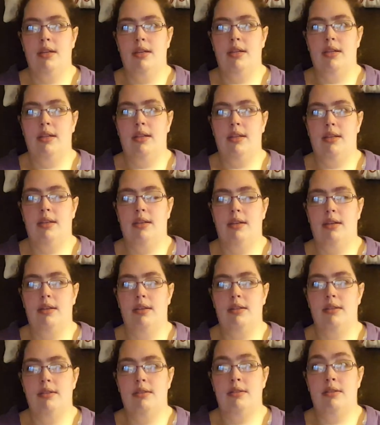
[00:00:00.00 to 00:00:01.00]
And
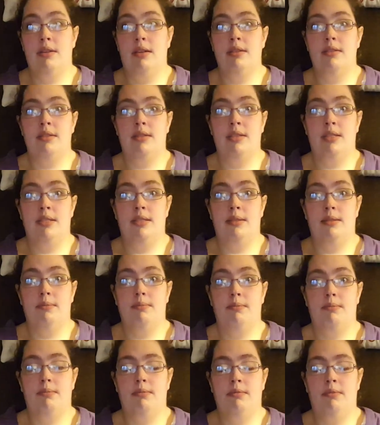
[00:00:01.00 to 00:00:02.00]
just this
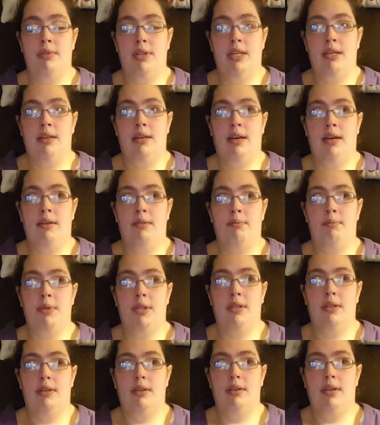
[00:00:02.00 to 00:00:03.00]
week
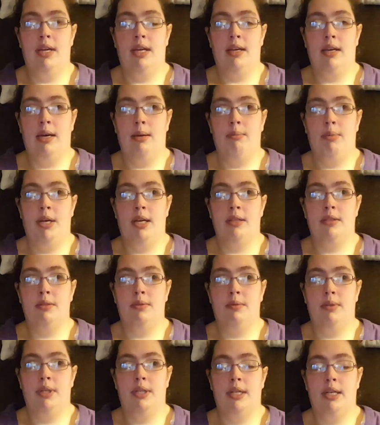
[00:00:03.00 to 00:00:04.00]
I got back to
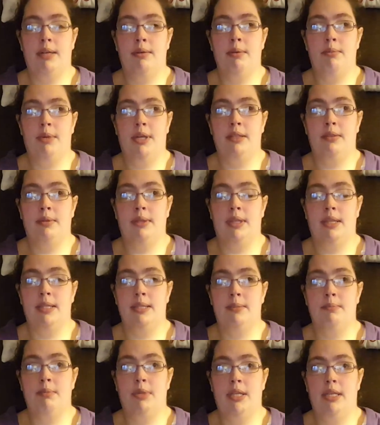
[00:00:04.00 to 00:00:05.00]
work. I went back to work
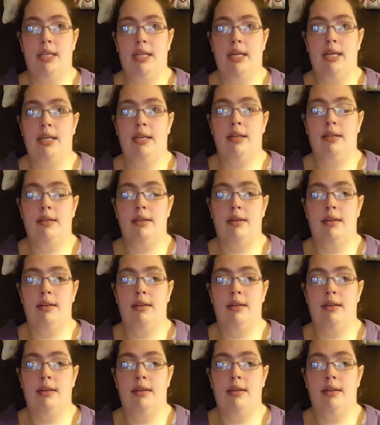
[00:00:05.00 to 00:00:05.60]
this Monday,